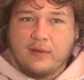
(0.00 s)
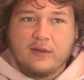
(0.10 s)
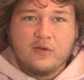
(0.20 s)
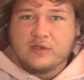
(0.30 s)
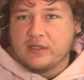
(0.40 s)

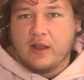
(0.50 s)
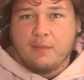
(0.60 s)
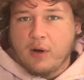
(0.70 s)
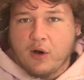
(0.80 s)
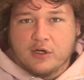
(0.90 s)
Like there's
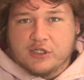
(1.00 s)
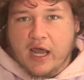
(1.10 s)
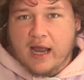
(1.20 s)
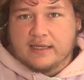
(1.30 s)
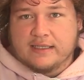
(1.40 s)
Lamar
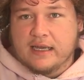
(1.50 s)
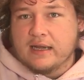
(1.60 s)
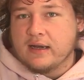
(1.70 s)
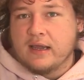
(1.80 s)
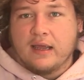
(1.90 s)

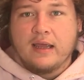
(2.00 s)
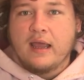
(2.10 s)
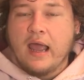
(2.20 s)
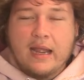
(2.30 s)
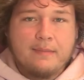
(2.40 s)
Jackson
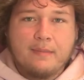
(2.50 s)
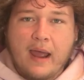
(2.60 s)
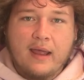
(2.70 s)
and